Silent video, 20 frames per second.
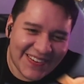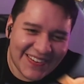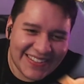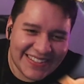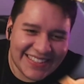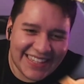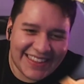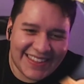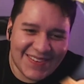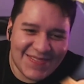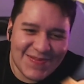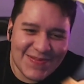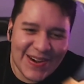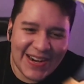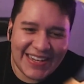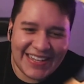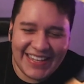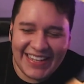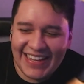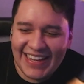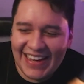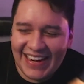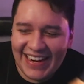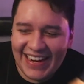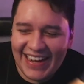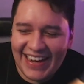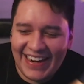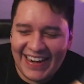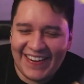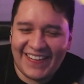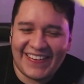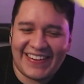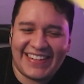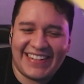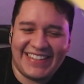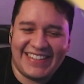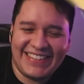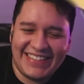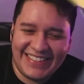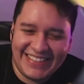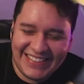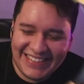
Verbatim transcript: is that the monkey getting a haircut?